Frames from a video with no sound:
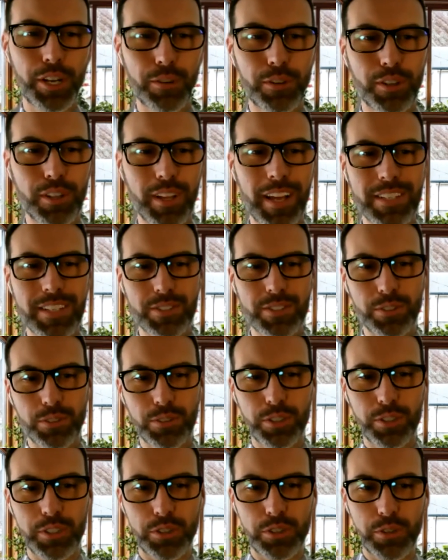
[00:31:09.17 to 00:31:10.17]

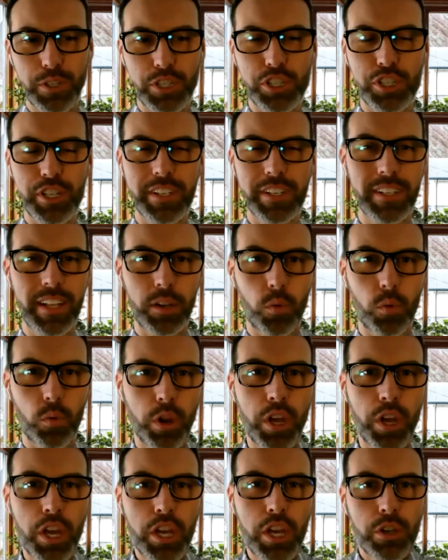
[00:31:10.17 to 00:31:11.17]
classical and Christian, like
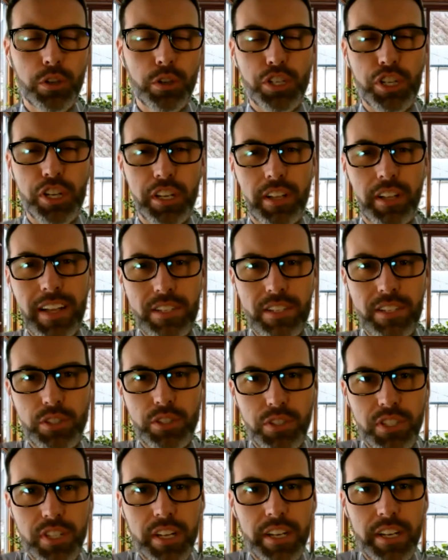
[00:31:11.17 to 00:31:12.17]
what Christian and
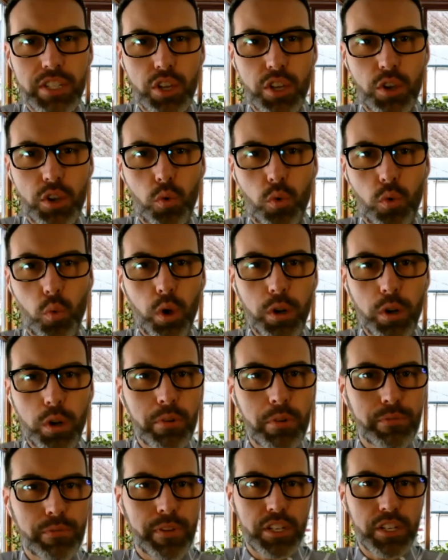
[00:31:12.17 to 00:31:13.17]
classical studies, what
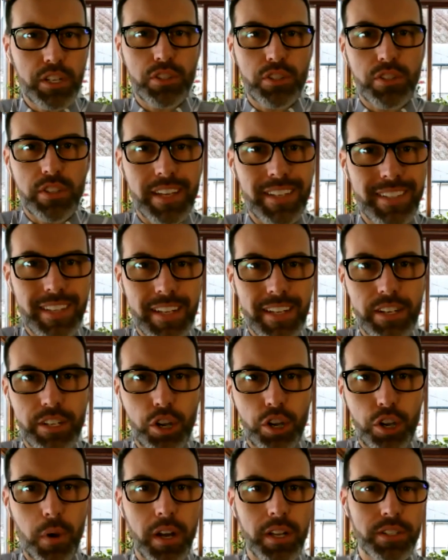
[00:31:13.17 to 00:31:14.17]
professions do they tend to
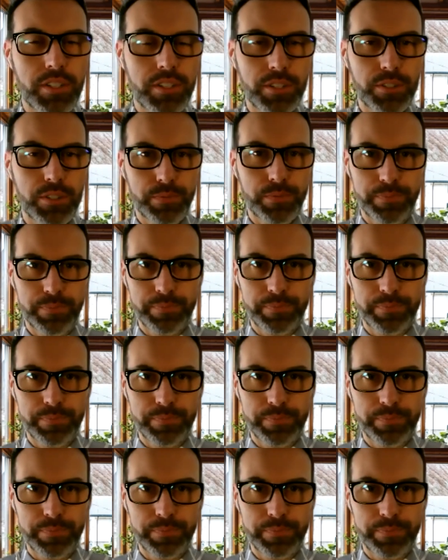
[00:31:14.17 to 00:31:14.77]
go on to?